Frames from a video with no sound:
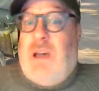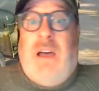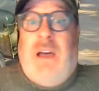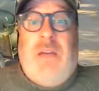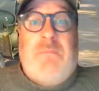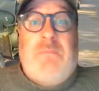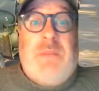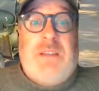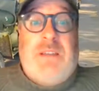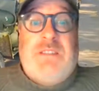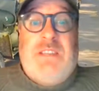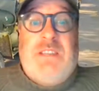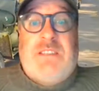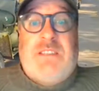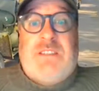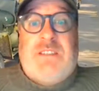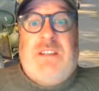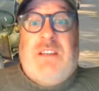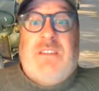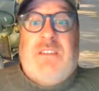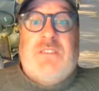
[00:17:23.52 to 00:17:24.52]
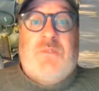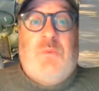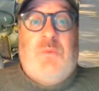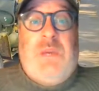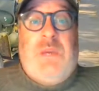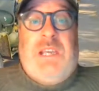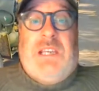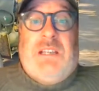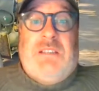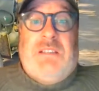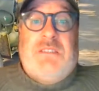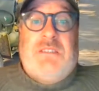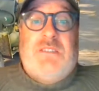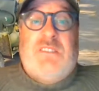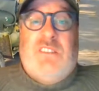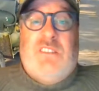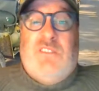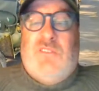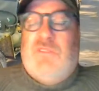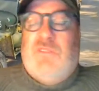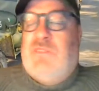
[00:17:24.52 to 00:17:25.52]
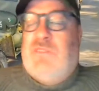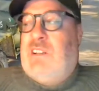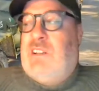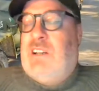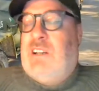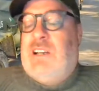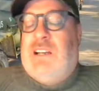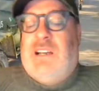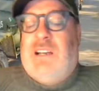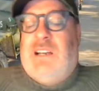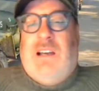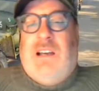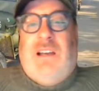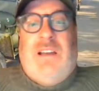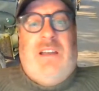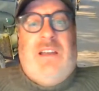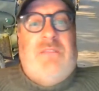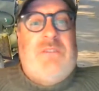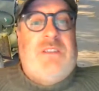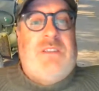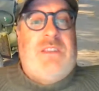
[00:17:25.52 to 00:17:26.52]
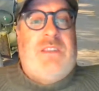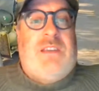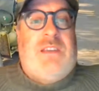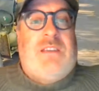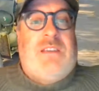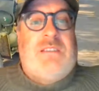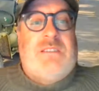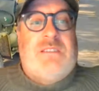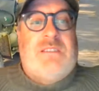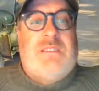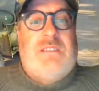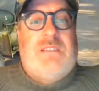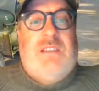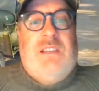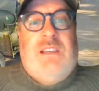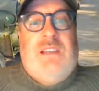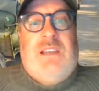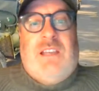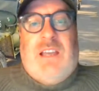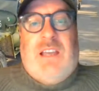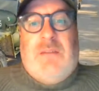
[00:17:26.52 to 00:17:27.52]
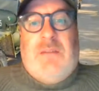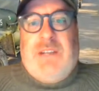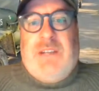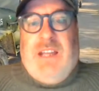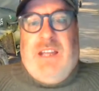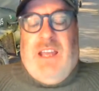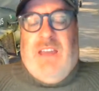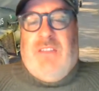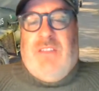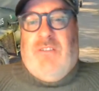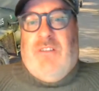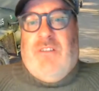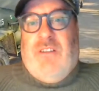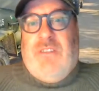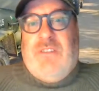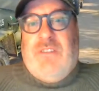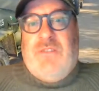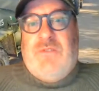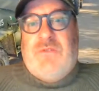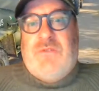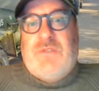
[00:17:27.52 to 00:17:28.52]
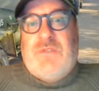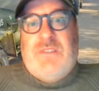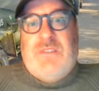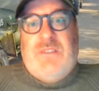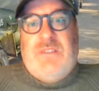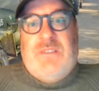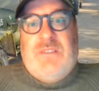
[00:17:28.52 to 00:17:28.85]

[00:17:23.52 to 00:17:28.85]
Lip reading: have my seats done this weekend, so everything is coming together on those.